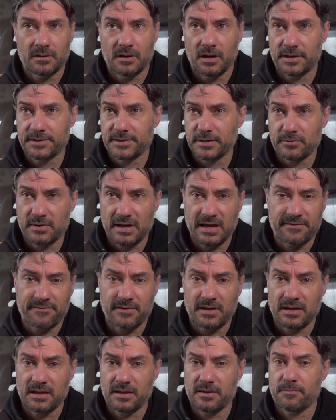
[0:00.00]
I don't have
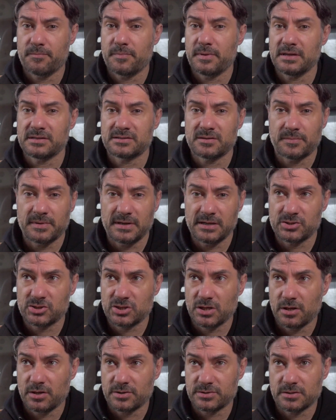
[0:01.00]
a B2B
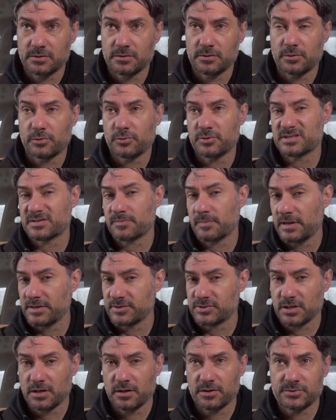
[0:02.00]
charger or a split
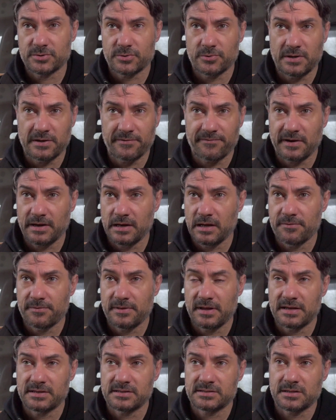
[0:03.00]
charger or anything like that,